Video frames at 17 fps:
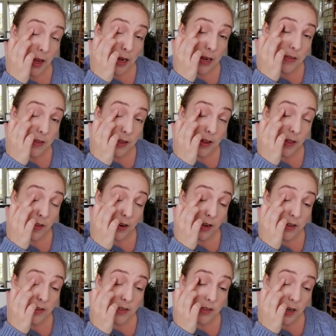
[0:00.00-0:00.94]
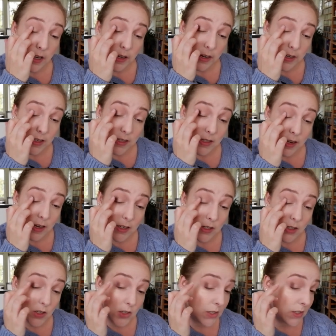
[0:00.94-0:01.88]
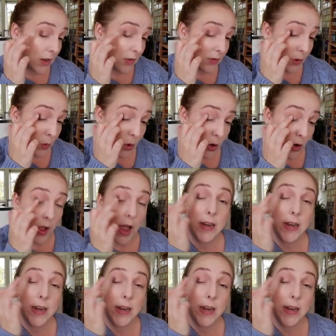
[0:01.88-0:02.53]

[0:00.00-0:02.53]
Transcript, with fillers: in the Netherlands and I decided to just give it a whirl.